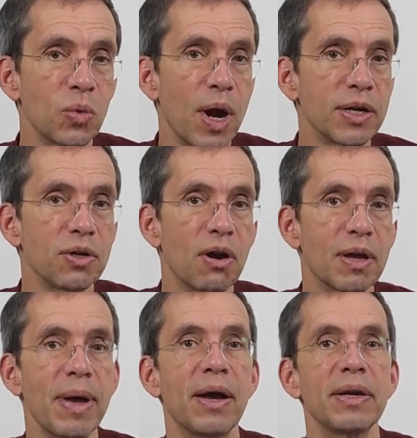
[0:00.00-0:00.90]
where I talk
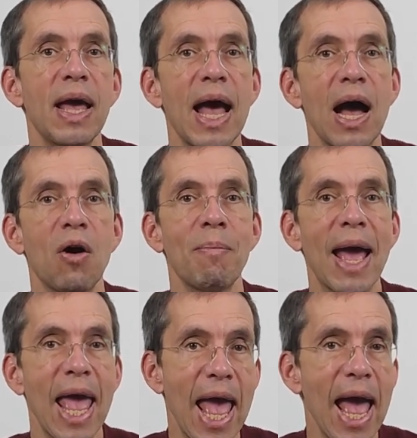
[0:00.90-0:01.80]
about how my
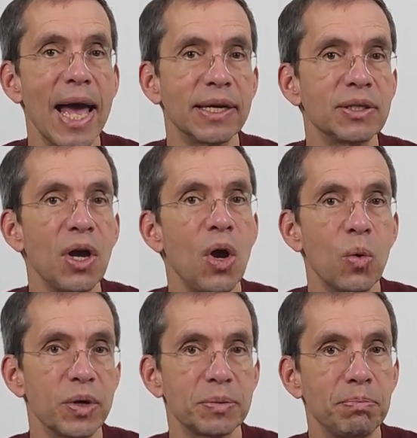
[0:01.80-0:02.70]
hand
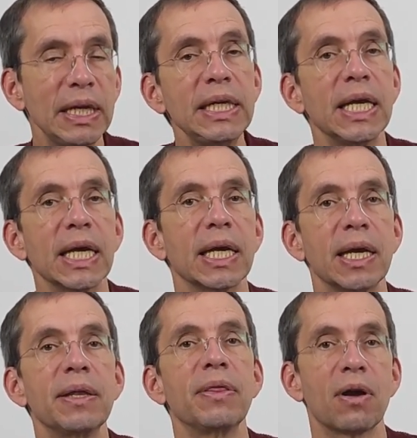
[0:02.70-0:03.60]
was bleeding
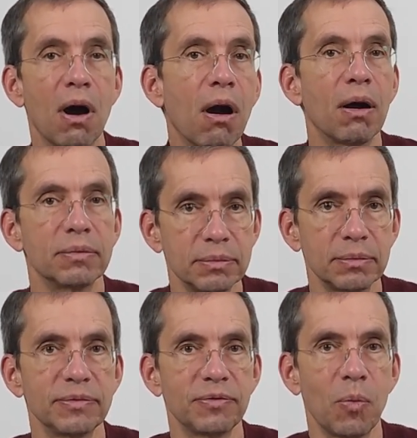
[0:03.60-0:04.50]
in the car
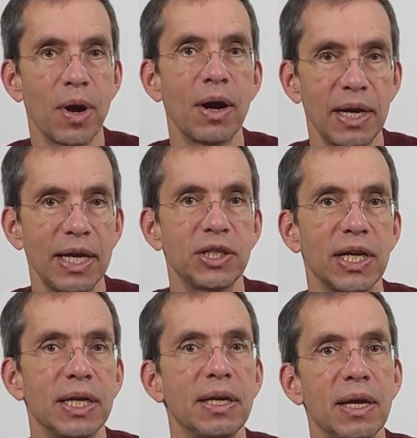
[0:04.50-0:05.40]
from where I
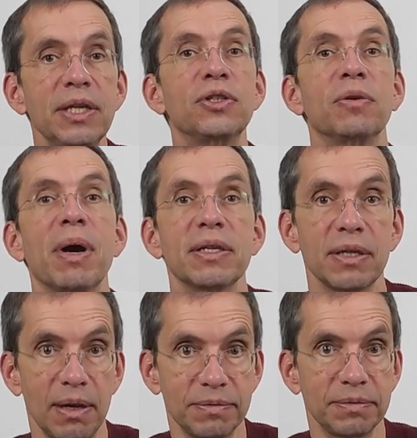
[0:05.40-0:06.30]
allegedly injured
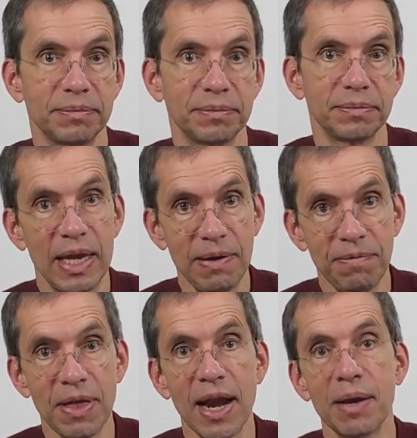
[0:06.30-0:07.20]
myself.
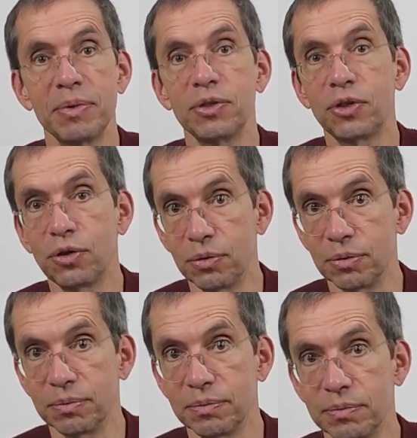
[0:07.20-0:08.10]
If that had been
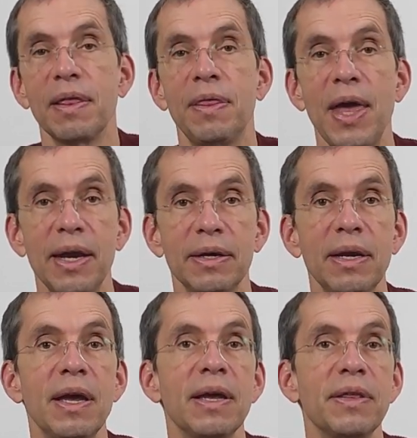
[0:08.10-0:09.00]
true, then
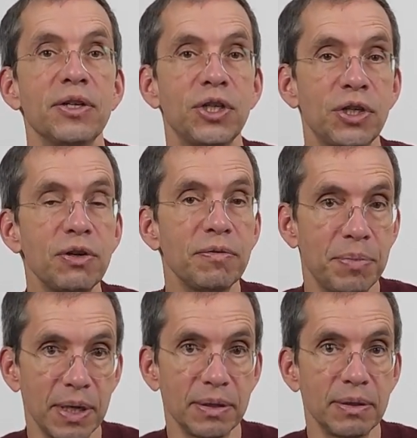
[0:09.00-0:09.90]
there should have
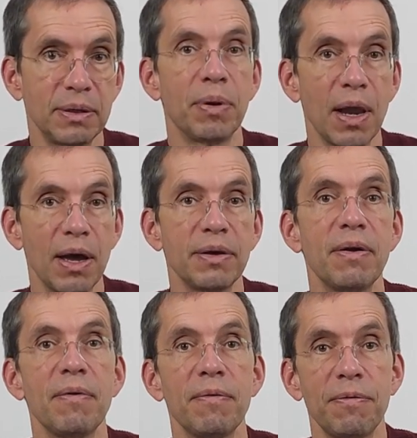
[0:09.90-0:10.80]
been blood
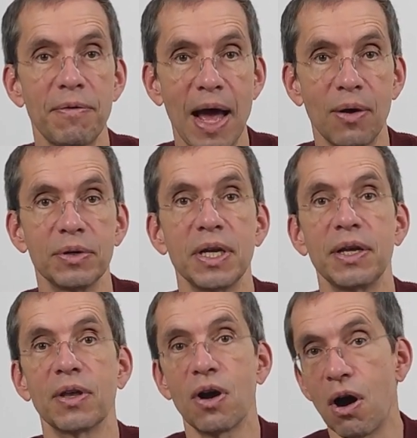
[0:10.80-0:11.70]
found
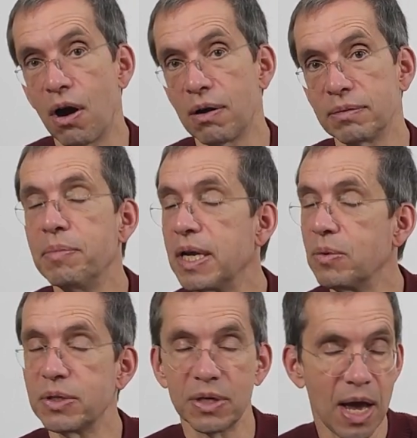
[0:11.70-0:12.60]
in the car, but it
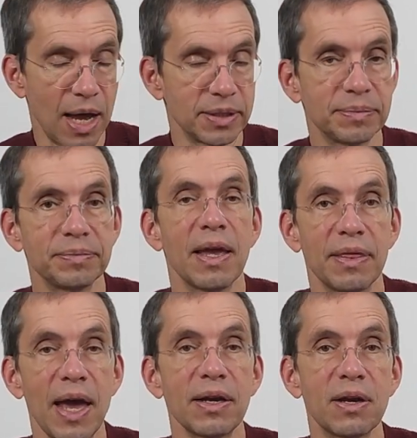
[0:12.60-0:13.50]
was not.
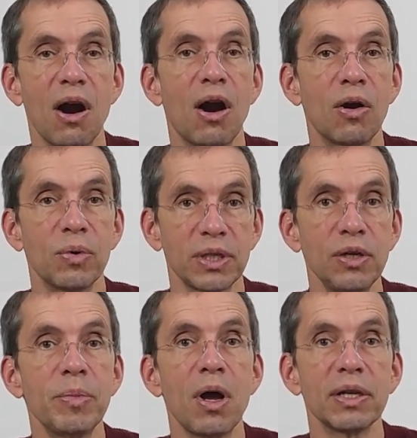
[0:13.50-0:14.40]
That car was
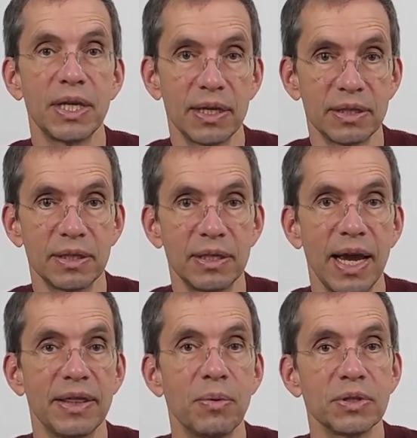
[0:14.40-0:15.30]
luminol tested
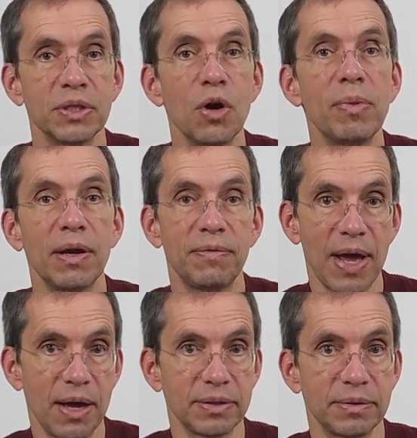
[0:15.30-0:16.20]
and there was no blood
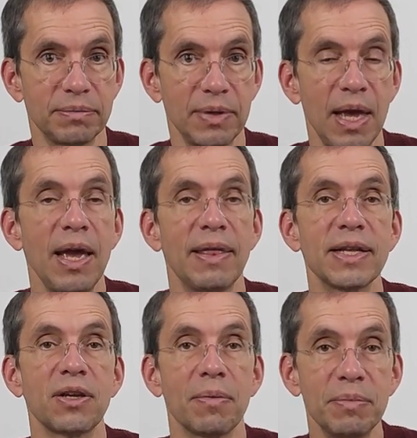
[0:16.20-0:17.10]
found.
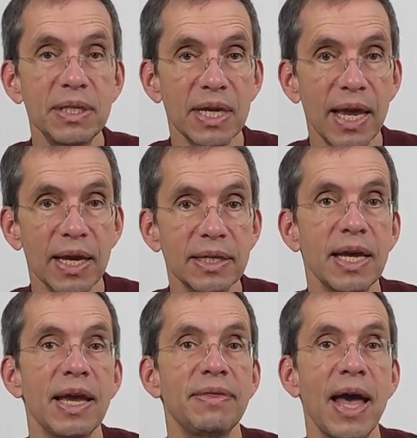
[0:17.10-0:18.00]
That's not me saying
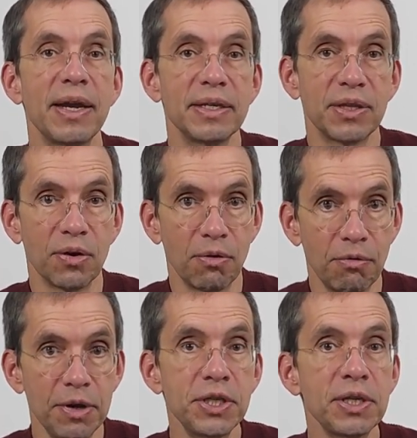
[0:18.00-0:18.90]
it. That is the
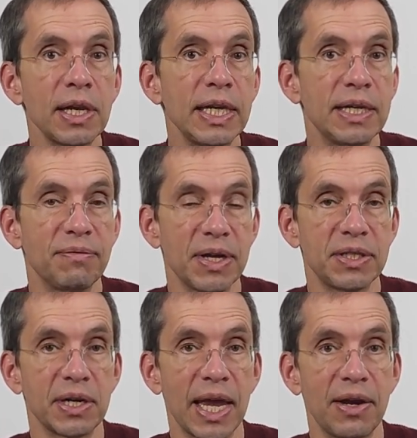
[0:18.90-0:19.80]
original lead
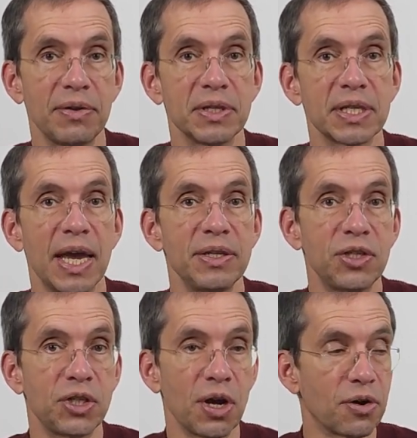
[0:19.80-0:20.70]
investigator in this case,
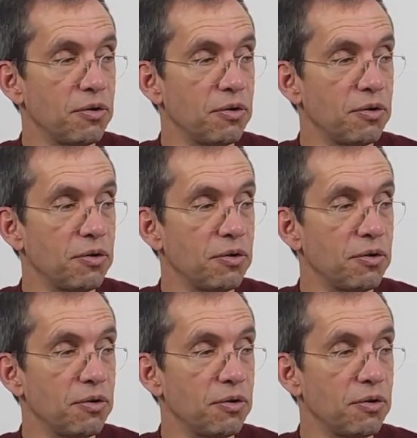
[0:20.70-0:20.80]
Chuck